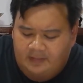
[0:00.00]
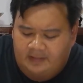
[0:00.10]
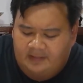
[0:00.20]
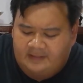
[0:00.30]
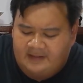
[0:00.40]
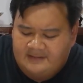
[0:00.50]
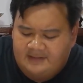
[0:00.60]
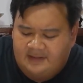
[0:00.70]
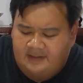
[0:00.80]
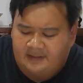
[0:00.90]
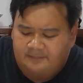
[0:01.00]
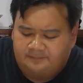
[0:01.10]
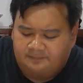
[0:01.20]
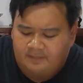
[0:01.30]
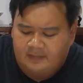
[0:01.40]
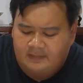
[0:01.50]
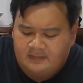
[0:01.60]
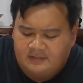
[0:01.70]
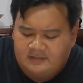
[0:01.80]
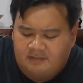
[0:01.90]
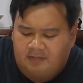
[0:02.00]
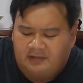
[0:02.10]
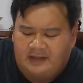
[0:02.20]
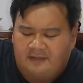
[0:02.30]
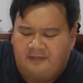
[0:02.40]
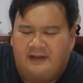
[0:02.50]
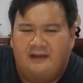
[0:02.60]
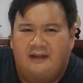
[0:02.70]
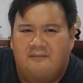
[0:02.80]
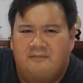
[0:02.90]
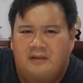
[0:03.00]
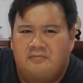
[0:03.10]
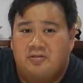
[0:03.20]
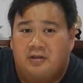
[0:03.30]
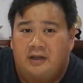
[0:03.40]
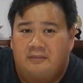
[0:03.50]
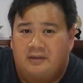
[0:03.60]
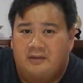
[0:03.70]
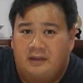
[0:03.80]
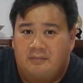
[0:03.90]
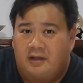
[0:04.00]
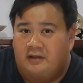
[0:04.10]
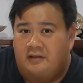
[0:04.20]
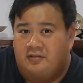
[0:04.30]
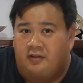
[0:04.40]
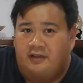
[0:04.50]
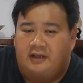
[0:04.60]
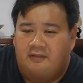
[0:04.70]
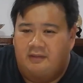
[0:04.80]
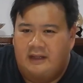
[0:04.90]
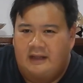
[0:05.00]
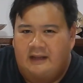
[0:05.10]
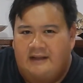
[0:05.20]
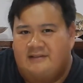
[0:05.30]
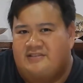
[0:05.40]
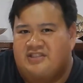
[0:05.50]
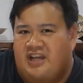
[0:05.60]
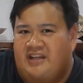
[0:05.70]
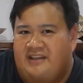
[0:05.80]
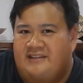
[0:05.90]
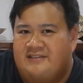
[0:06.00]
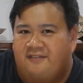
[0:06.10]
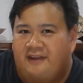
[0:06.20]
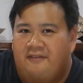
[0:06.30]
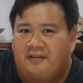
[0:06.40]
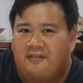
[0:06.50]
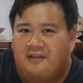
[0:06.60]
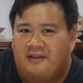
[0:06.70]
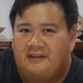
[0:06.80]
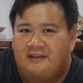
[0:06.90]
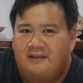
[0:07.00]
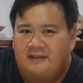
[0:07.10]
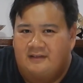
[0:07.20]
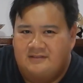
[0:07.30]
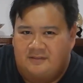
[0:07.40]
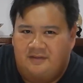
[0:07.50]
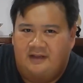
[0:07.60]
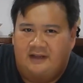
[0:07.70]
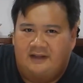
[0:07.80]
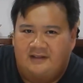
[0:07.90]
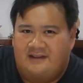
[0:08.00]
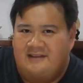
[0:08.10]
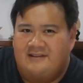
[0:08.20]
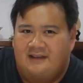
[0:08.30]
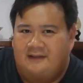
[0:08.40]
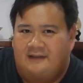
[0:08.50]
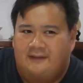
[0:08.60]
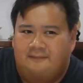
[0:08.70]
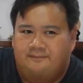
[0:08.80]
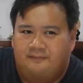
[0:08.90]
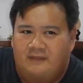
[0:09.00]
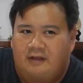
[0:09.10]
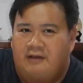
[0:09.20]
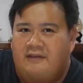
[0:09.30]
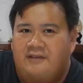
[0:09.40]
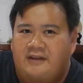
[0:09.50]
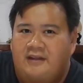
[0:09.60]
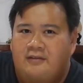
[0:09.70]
And it has a somewhat kind of like, I'm sorry, but I'm not insulting anyone. Has a Chinese flavor to it. Something like, it tastes like the gravy they